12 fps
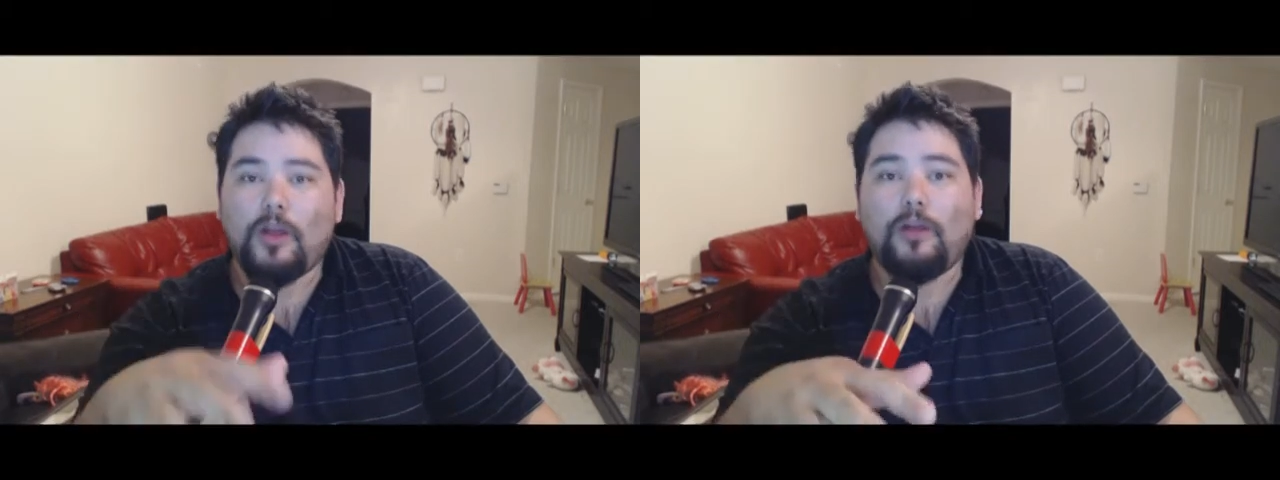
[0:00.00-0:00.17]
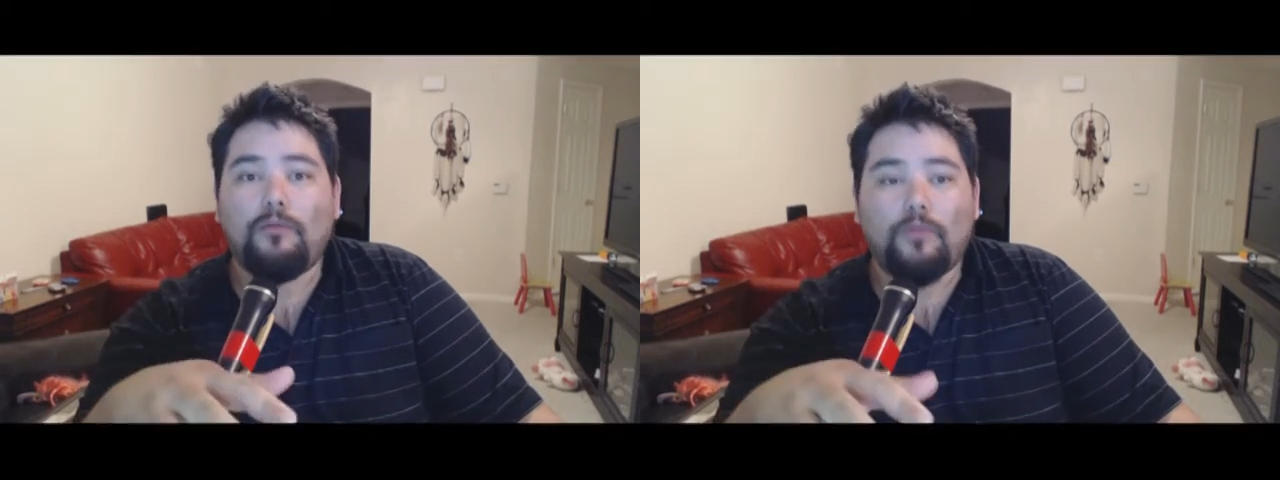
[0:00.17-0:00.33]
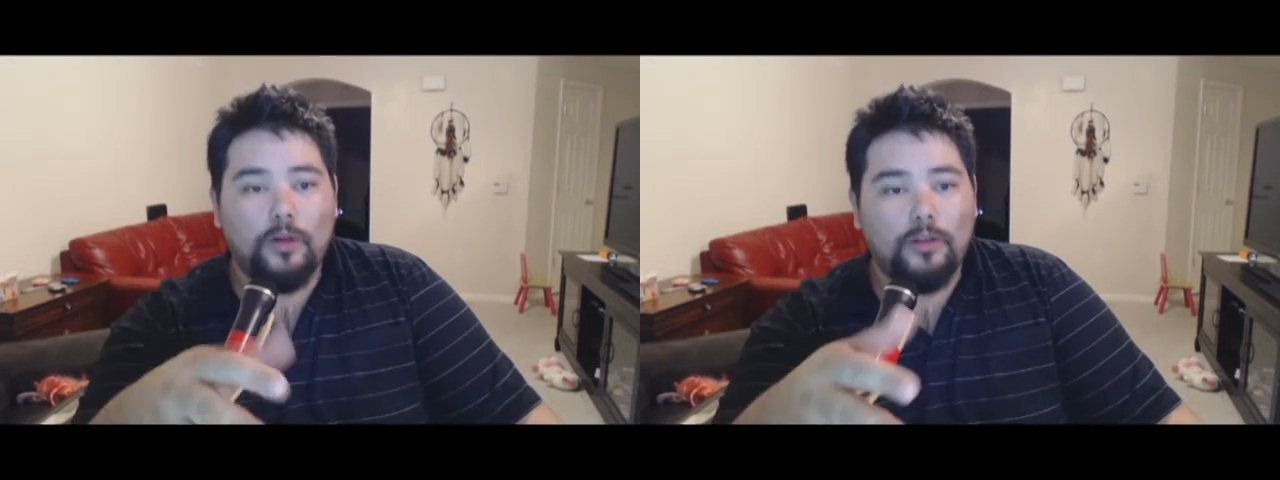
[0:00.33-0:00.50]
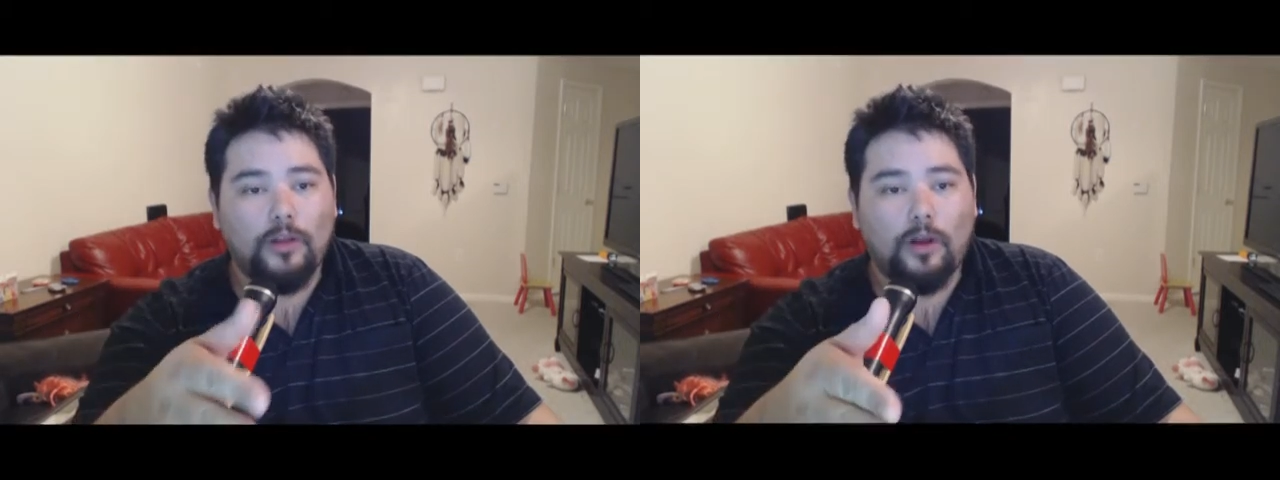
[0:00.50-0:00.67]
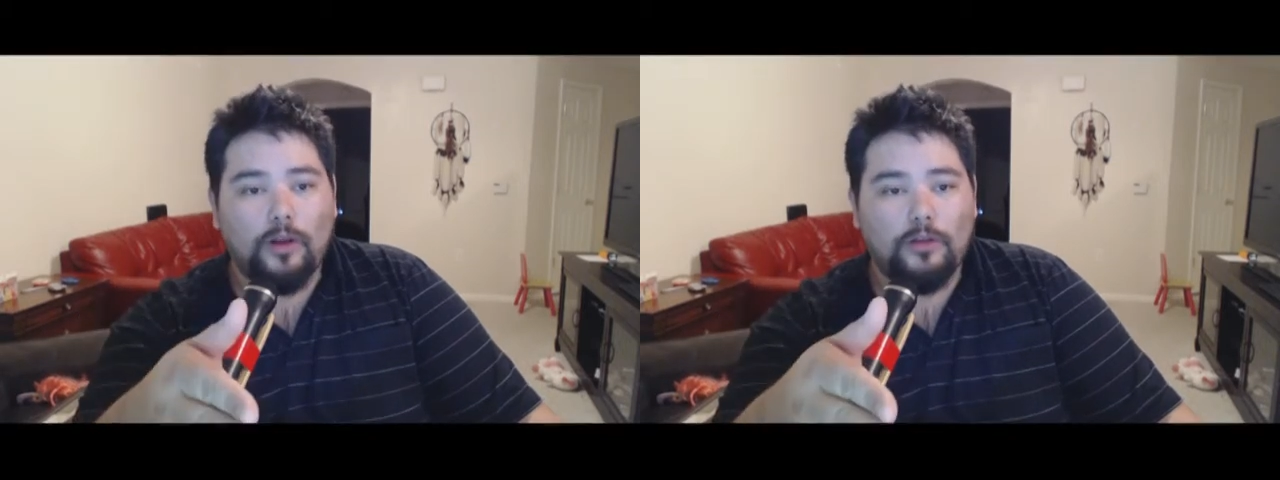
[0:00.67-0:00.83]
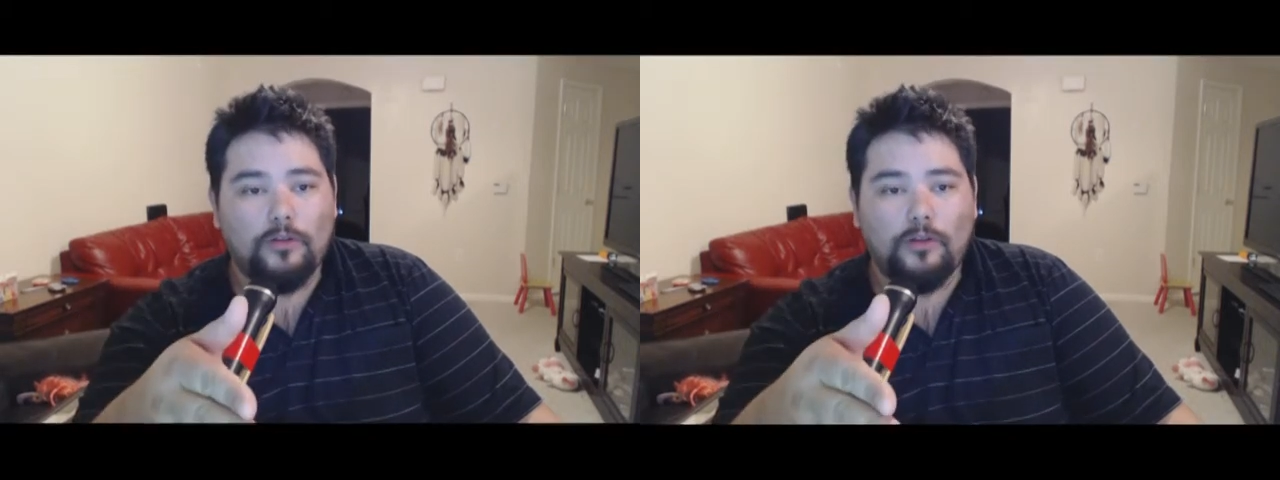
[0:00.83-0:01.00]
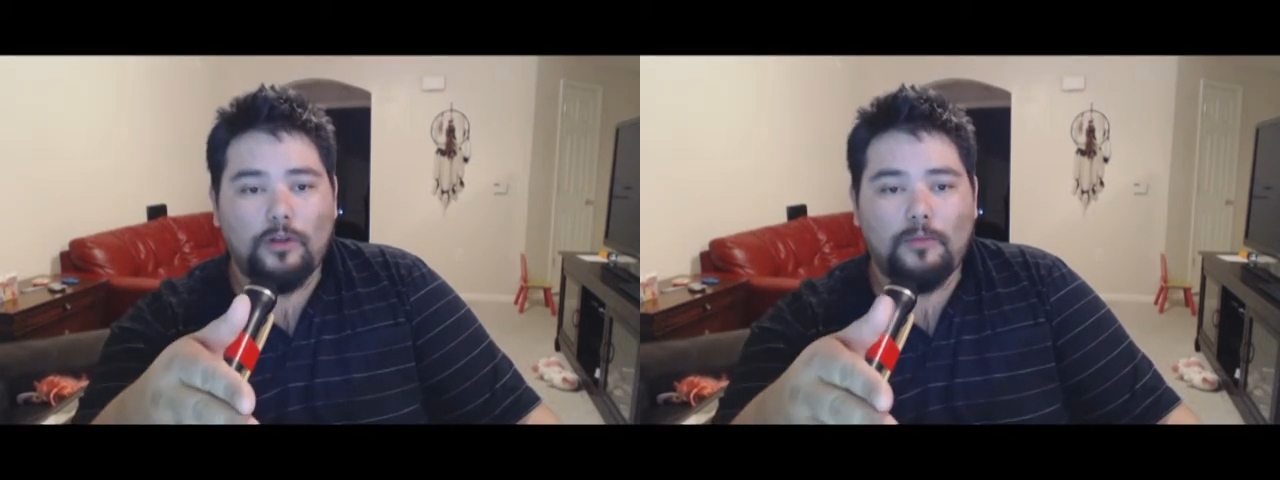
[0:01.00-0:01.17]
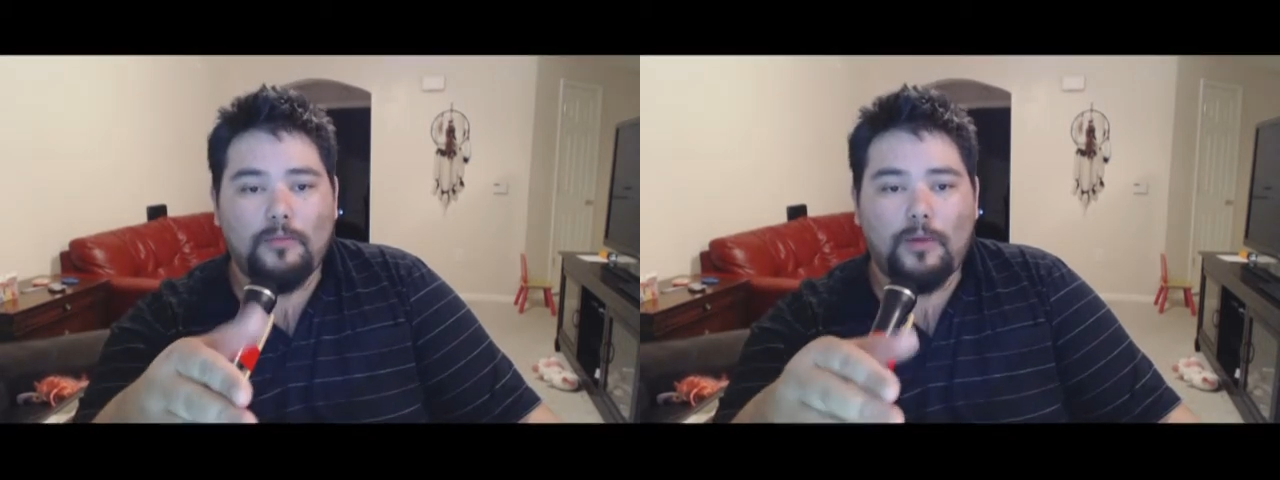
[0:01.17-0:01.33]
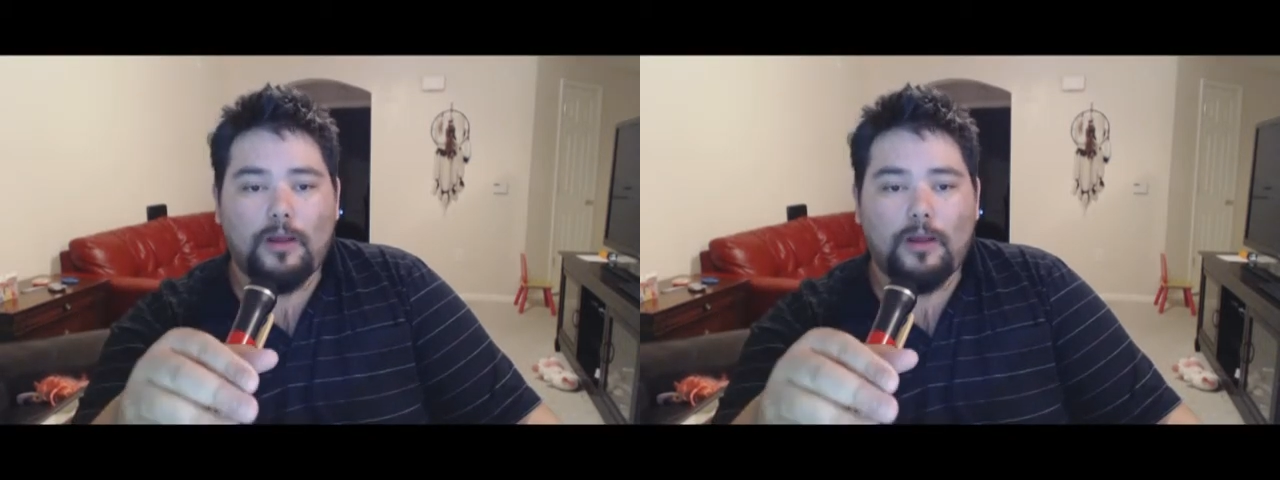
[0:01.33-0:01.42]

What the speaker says: I'm looking forward to talking to them.